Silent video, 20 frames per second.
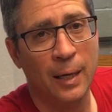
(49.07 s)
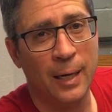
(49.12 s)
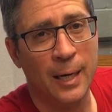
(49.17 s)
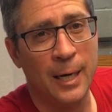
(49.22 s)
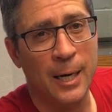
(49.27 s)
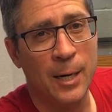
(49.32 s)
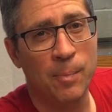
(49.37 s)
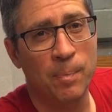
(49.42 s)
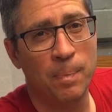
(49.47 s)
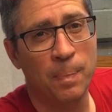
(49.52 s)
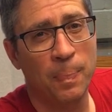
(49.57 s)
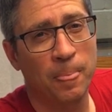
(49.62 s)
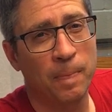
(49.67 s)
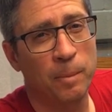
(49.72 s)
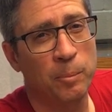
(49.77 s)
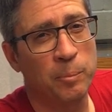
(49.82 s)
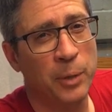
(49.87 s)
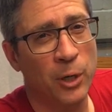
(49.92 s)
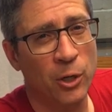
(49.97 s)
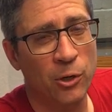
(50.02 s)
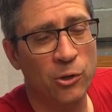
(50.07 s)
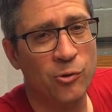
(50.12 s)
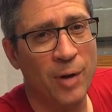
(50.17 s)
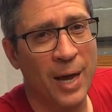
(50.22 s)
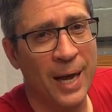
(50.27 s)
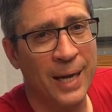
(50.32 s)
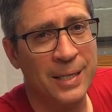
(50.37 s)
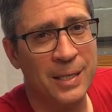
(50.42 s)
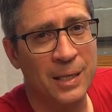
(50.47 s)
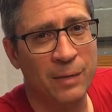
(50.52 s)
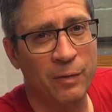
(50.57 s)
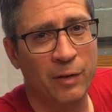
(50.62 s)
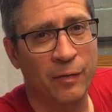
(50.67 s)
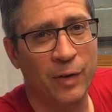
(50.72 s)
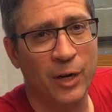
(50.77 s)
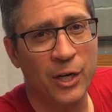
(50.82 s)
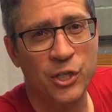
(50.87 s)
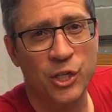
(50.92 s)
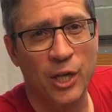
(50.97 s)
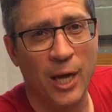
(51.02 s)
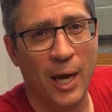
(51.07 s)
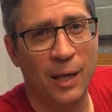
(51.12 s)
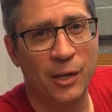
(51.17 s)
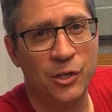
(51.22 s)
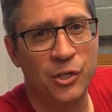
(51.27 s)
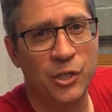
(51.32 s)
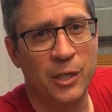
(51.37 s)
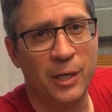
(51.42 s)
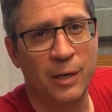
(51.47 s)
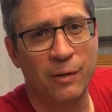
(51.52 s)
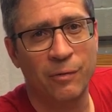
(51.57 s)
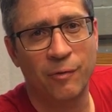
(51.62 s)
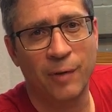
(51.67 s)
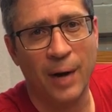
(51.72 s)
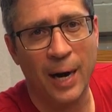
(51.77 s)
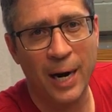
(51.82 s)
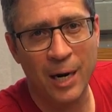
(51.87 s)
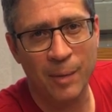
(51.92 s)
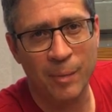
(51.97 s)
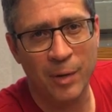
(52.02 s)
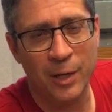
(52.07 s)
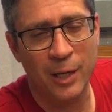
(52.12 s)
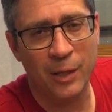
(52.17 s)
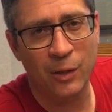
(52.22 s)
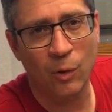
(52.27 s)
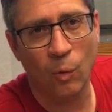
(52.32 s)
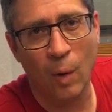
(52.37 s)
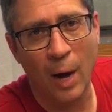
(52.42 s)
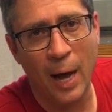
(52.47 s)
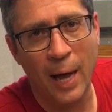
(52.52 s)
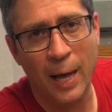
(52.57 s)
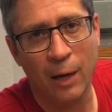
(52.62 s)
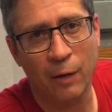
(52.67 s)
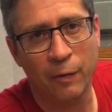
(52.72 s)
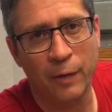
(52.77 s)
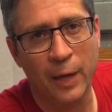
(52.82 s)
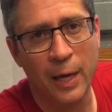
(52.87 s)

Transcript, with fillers: Um, Bearded dragons live in a very challenging environment in the wild.